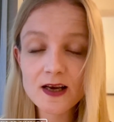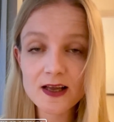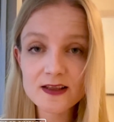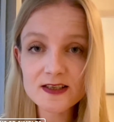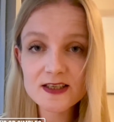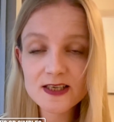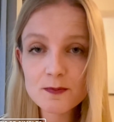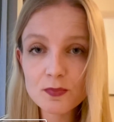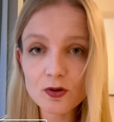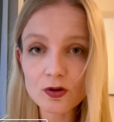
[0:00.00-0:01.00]
and the
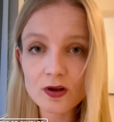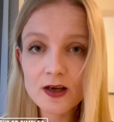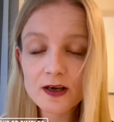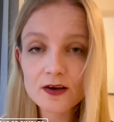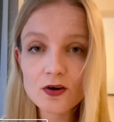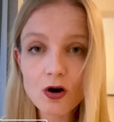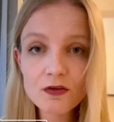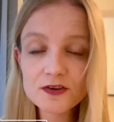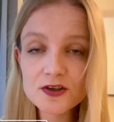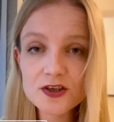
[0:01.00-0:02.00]
simple can
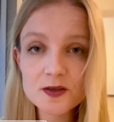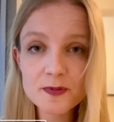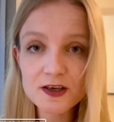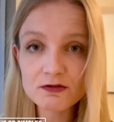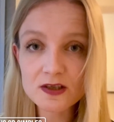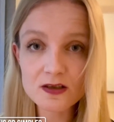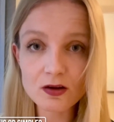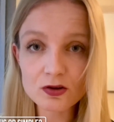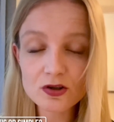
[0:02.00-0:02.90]
often just be a result